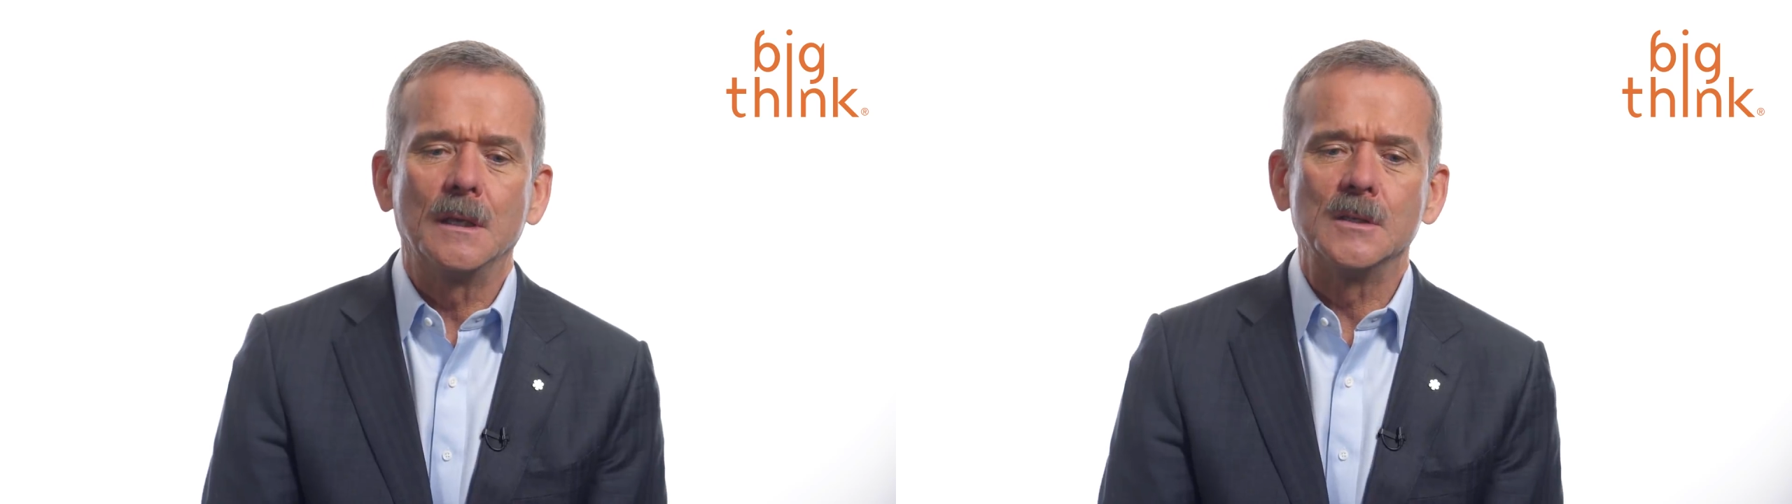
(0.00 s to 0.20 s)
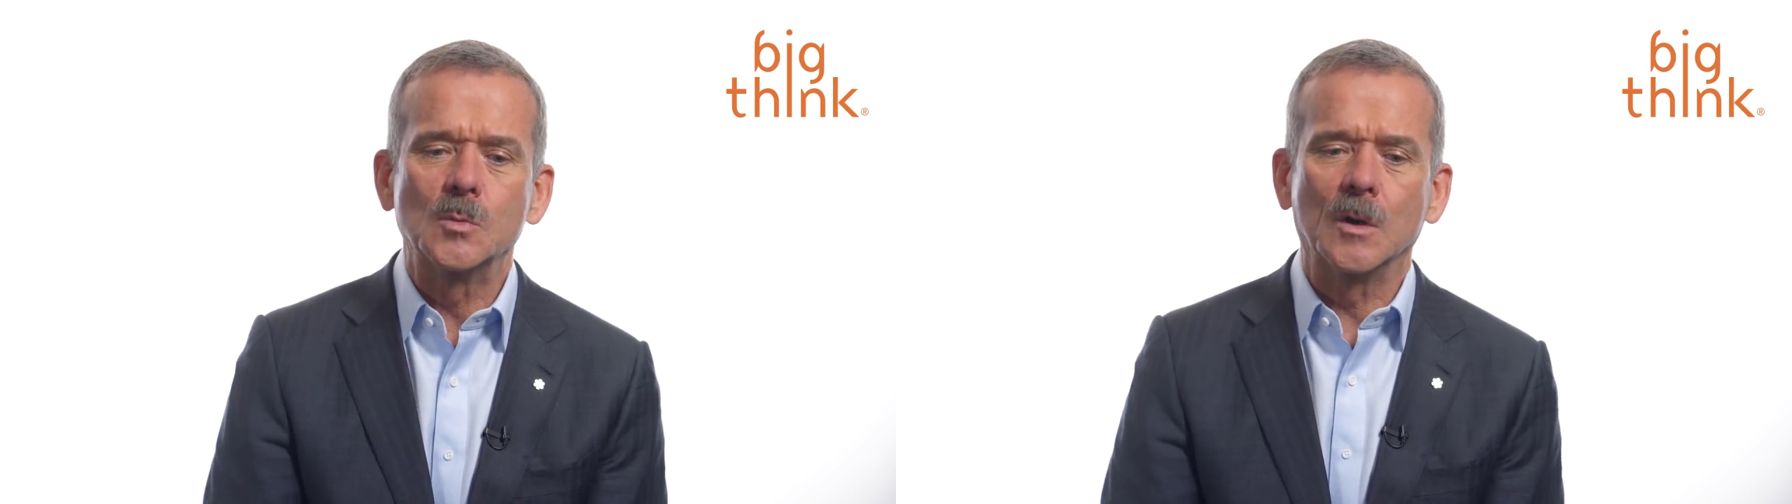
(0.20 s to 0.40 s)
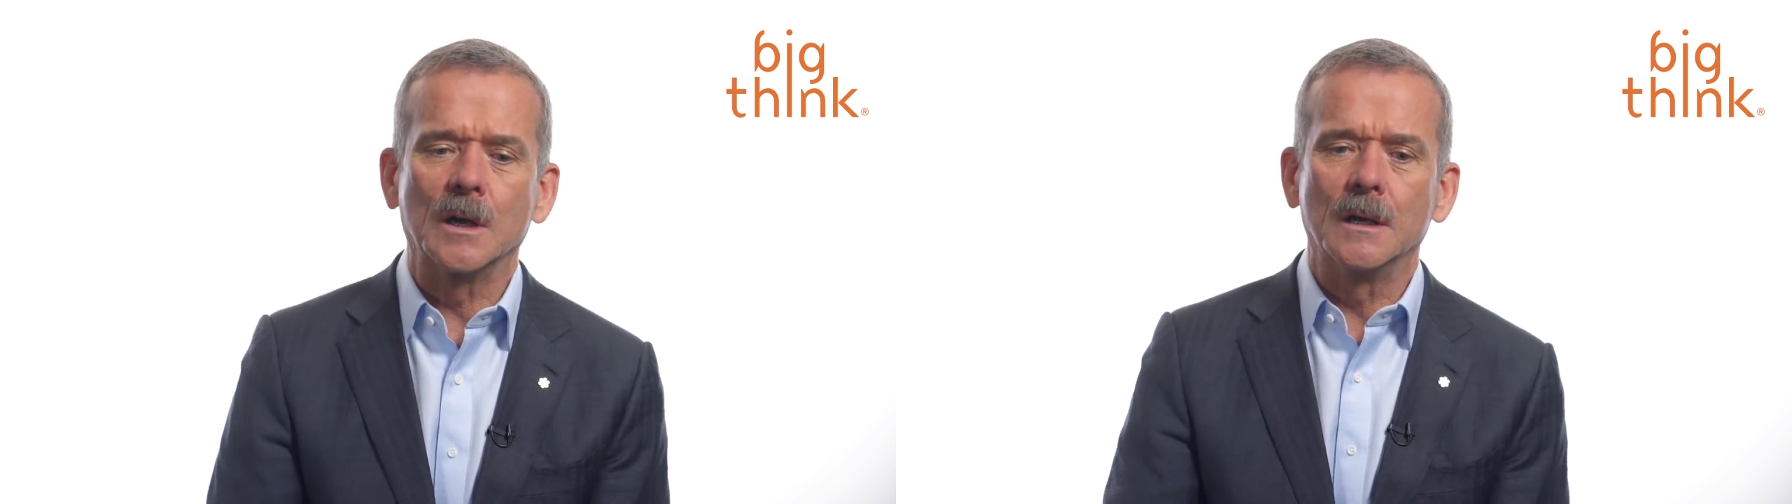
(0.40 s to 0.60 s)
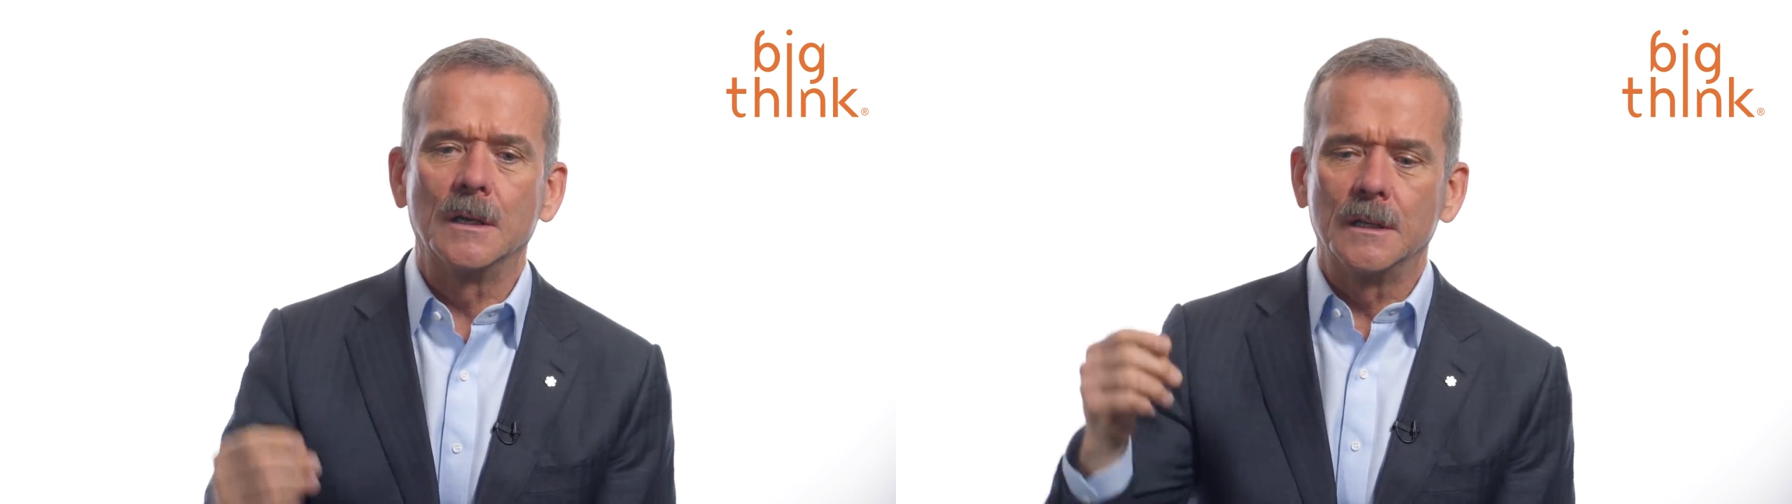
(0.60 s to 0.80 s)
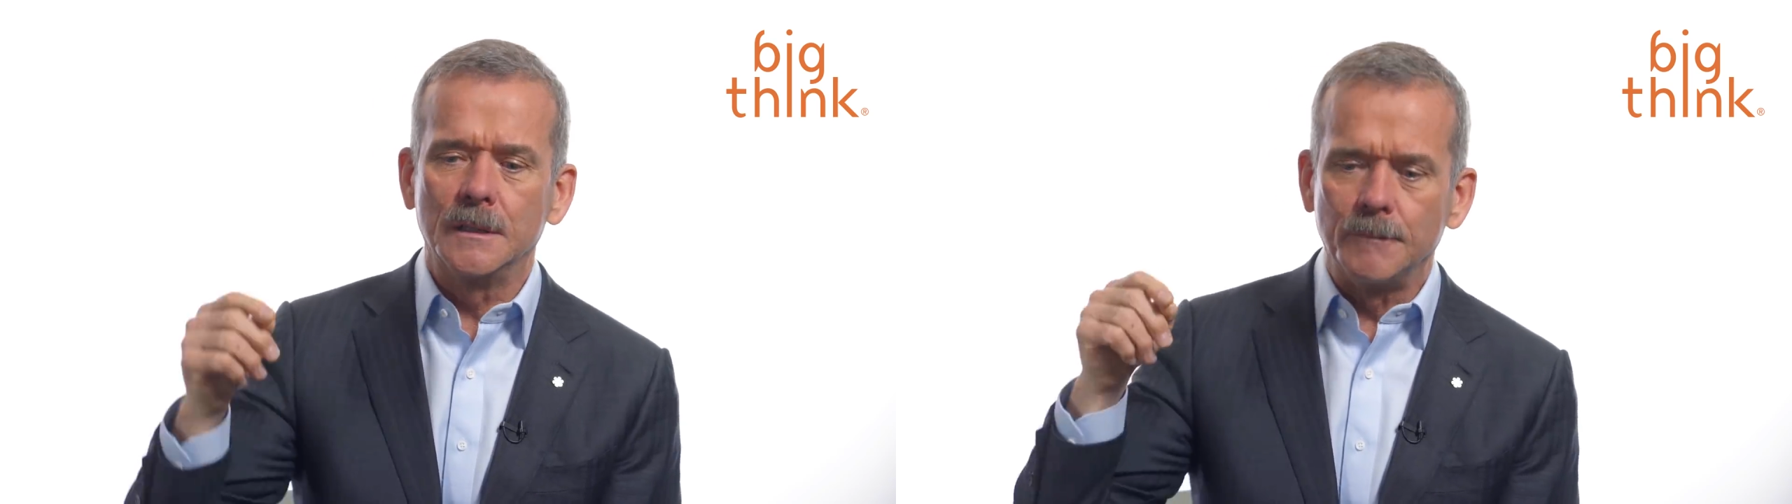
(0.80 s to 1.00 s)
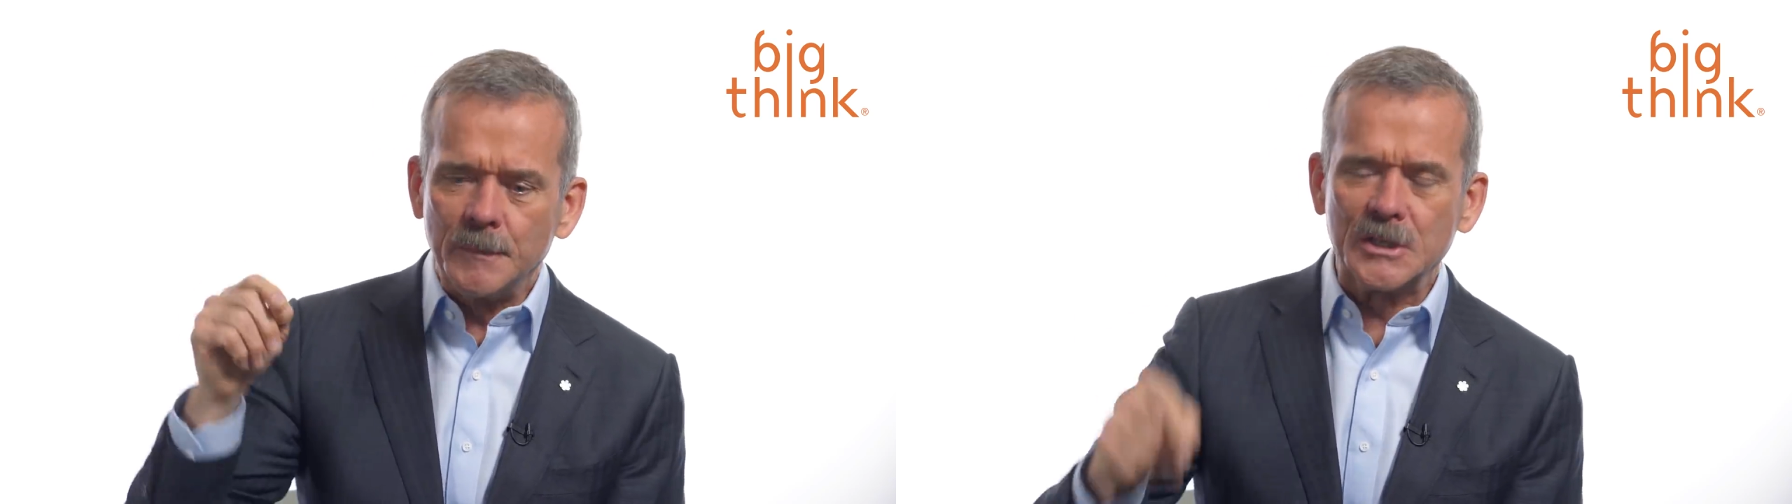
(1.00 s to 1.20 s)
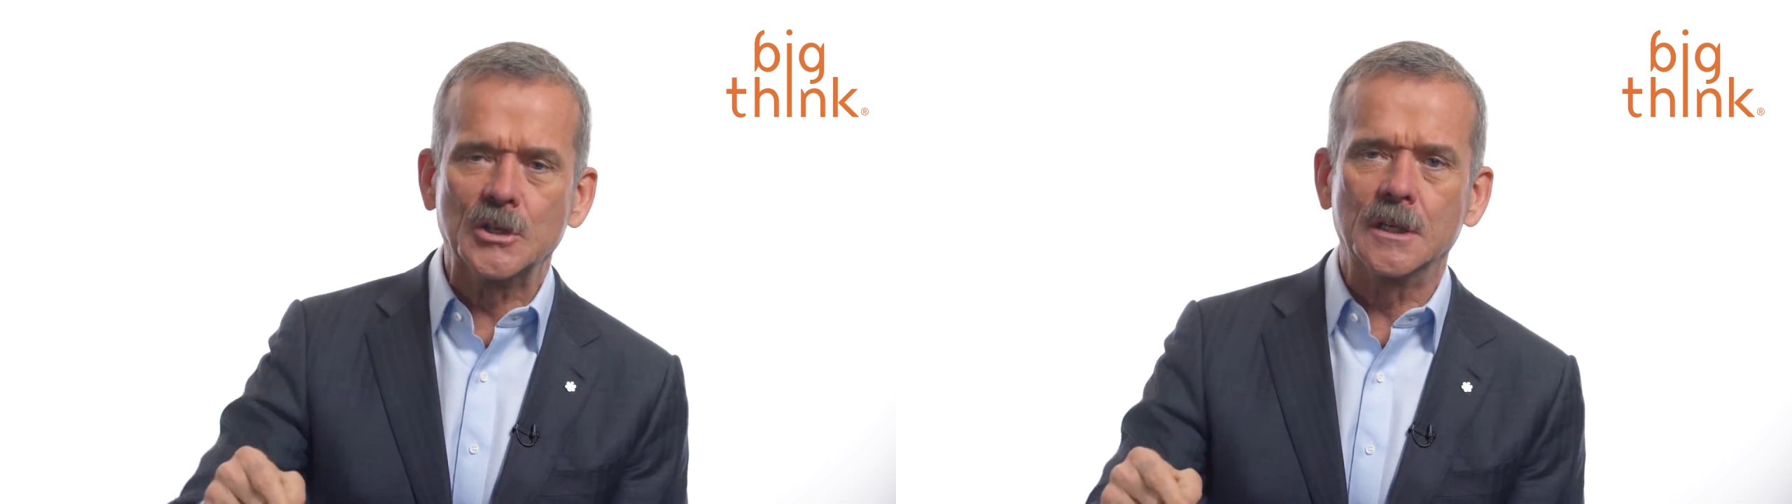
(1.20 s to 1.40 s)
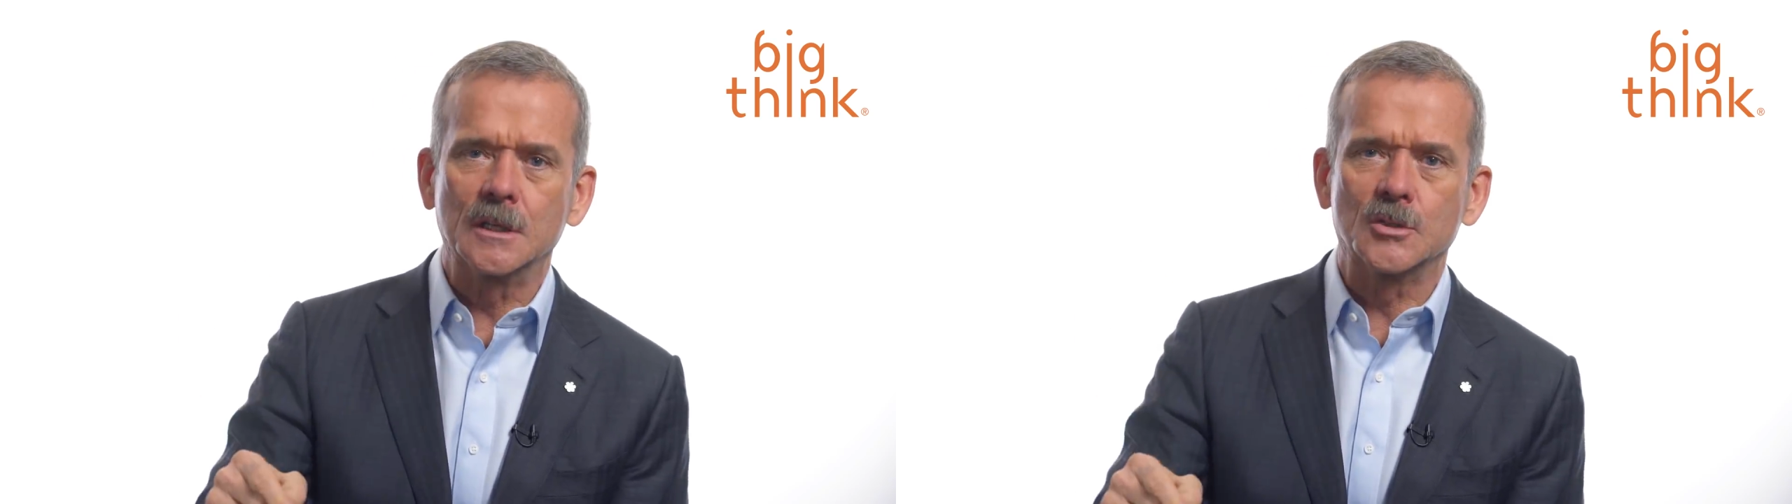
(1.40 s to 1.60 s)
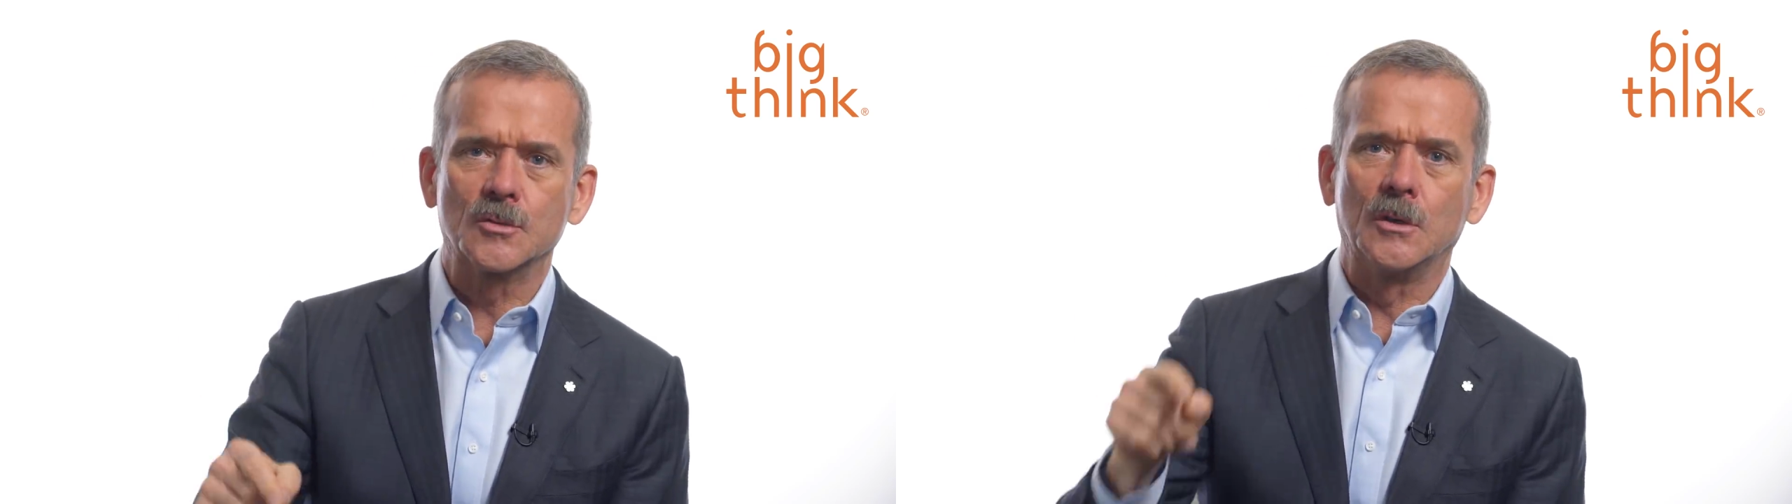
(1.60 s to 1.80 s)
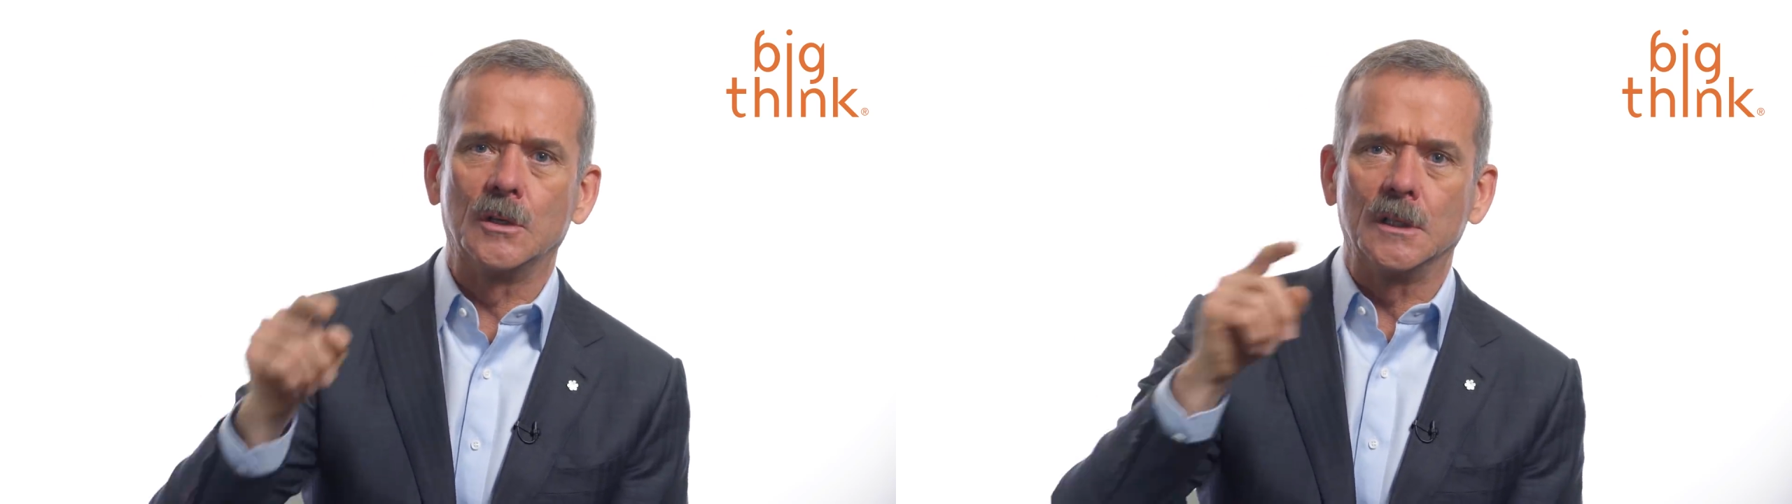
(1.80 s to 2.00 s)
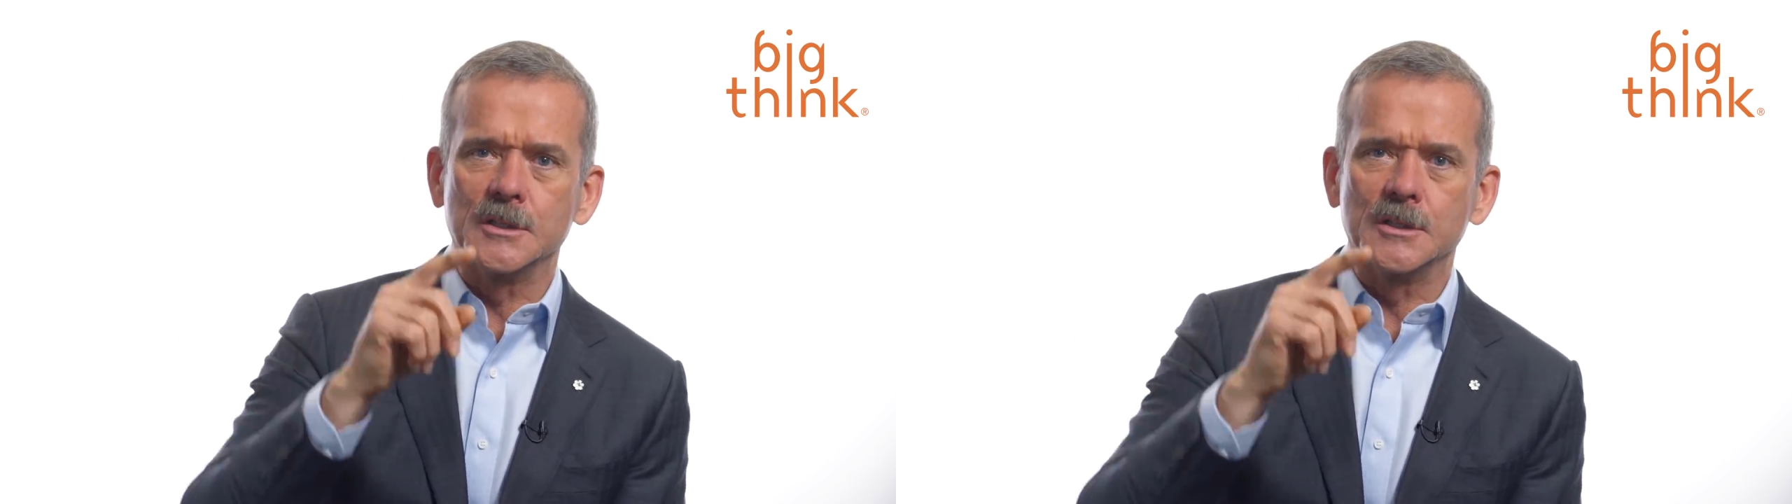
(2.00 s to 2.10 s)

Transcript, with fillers: is where mission control